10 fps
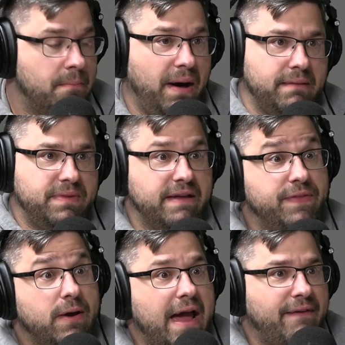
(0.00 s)
But if
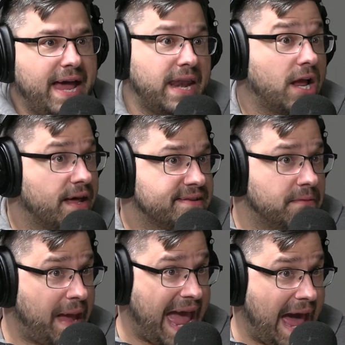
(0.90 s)
I had a
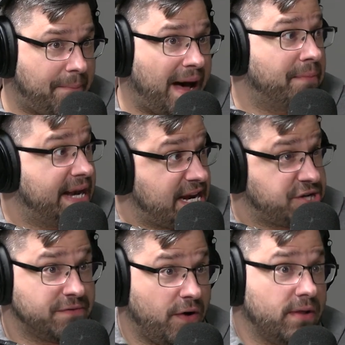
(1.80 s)
custom
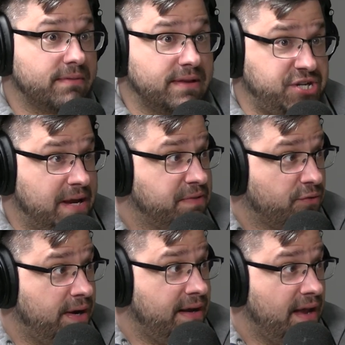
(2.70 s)
Abomination Vault GM
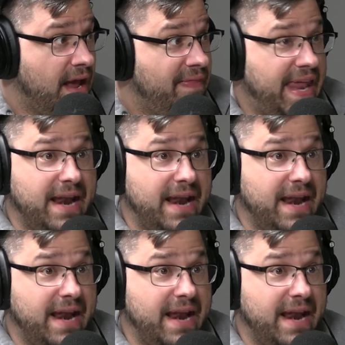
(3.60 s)
screen that